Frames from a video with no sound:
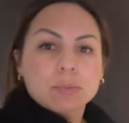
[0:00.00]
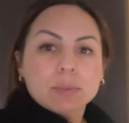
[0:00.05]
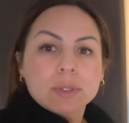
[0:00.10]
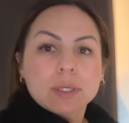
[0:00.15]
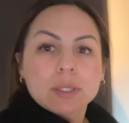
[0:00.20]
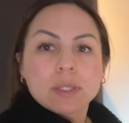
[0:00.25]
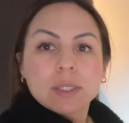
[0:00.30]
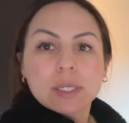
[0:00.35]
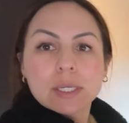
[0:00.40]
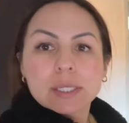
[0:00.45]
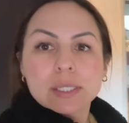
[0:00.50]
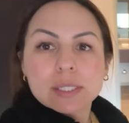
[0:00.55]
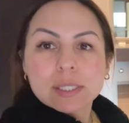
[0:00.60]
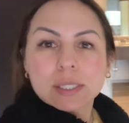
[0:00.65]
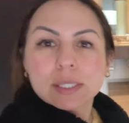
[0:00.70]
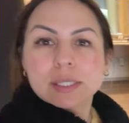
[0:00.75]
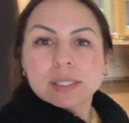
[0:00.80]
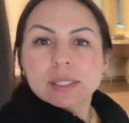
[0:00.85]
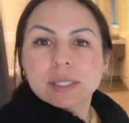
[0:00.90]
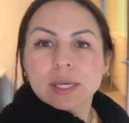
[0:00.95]
Look at this.
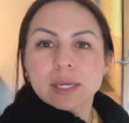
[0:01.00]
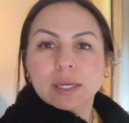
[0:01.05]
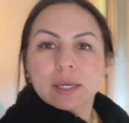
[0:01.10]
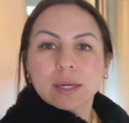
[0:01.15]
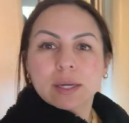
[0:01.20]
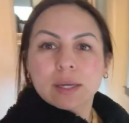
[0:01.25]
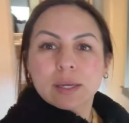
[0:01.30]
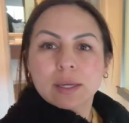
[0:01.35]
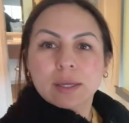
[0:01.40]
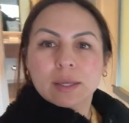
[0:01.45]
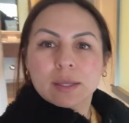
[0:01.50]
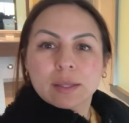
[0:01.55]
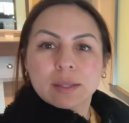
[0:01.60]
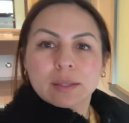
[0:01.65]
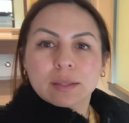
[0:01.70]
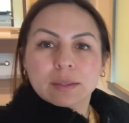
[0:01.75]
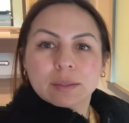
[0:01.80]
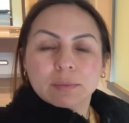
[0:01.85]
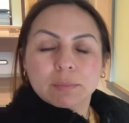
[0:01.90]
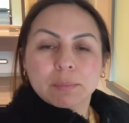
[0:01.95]
It's like
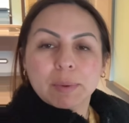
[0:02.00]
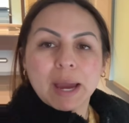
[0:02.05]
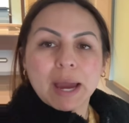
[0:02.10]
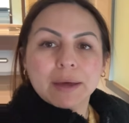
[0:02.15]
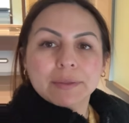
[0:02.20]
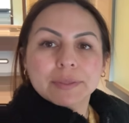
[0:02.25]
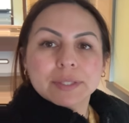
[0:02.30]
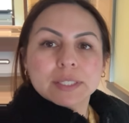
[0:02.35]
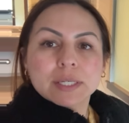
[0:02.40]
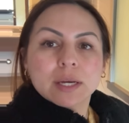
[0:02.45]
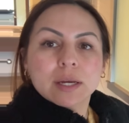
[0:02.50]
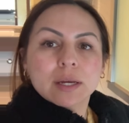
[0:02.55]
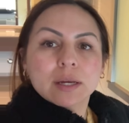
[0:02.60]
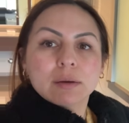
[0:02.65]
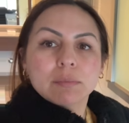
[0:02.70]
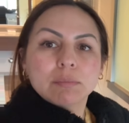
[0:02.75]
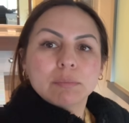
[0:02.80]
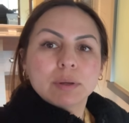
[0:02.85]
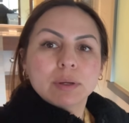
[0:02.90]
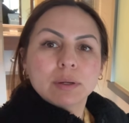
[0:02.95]
a
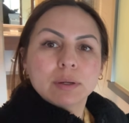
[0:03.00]
bathtub